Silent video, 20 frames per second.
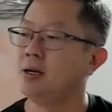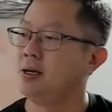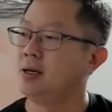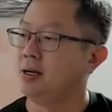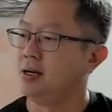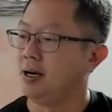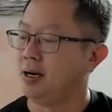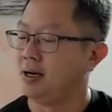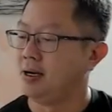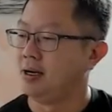
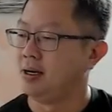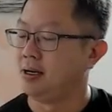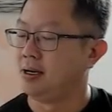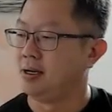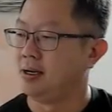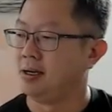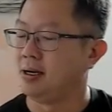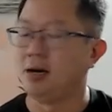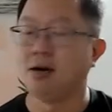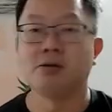
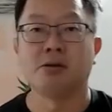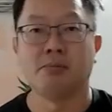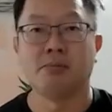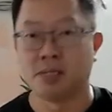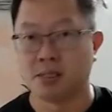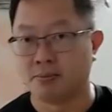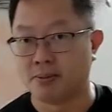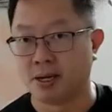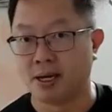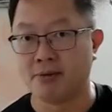how to
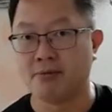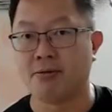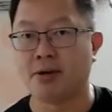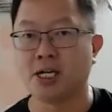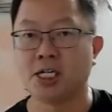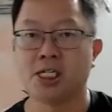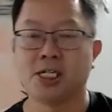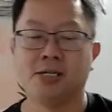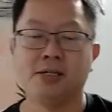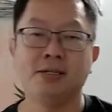multiply
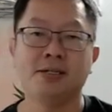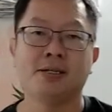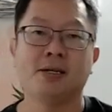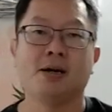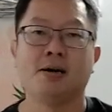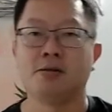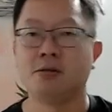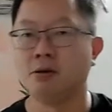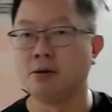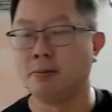fractions,
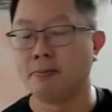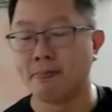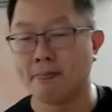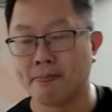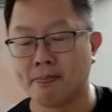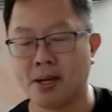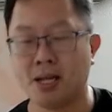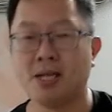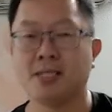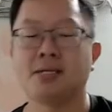how to
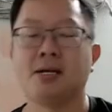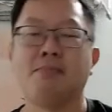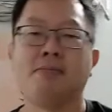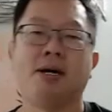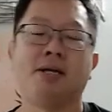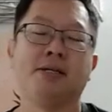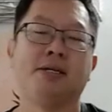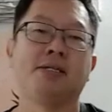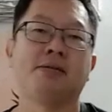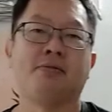plus and
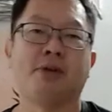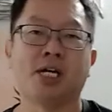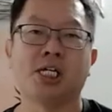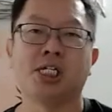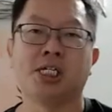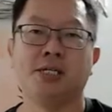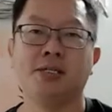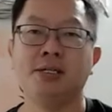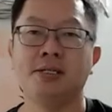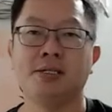minus
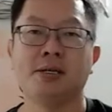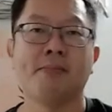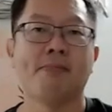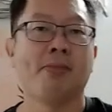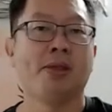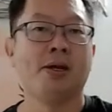fractions.